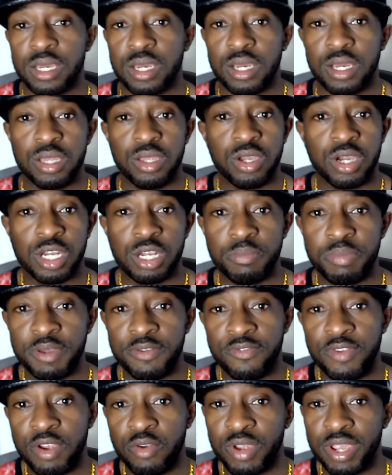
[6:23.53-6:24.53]
You're going to be
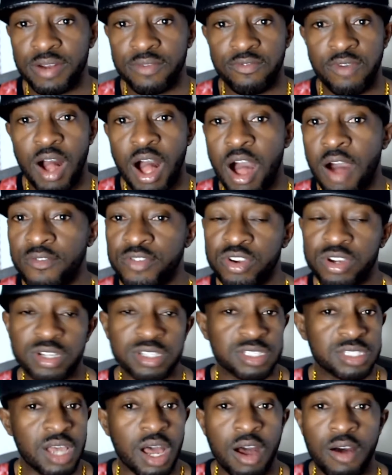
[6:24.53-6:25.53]
very involved. You're going to
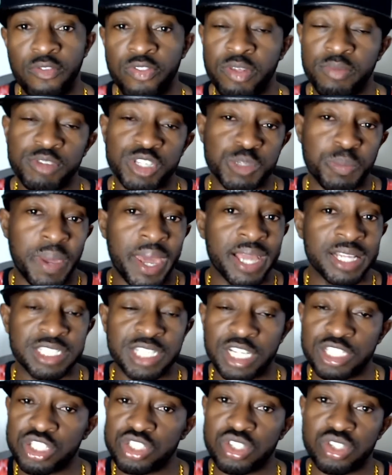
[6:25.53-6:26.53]
solve them. Just pay
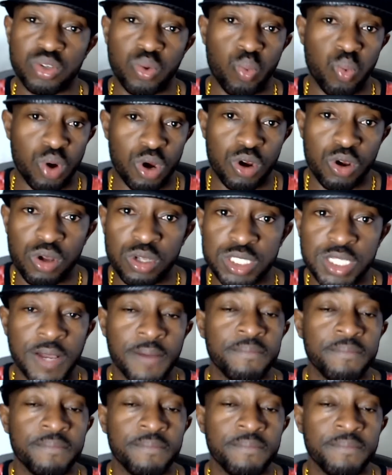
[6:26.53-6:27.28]
attention to the world.